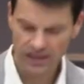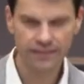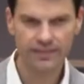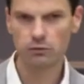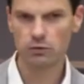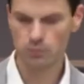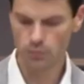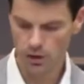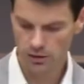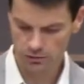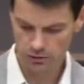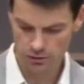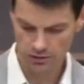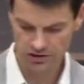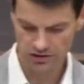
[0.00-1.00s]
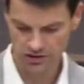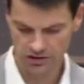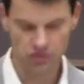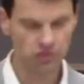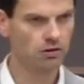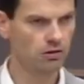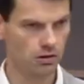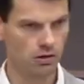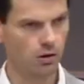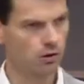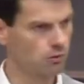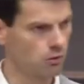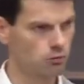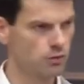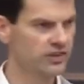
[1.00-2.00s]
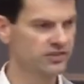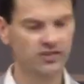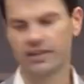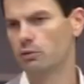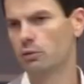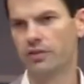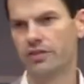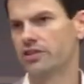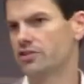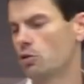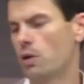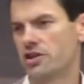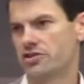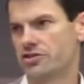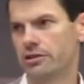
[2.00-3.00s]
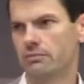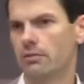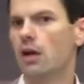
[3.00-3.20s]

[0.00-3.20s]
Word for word: that when modern Christians are, are, are, wrestling with this question,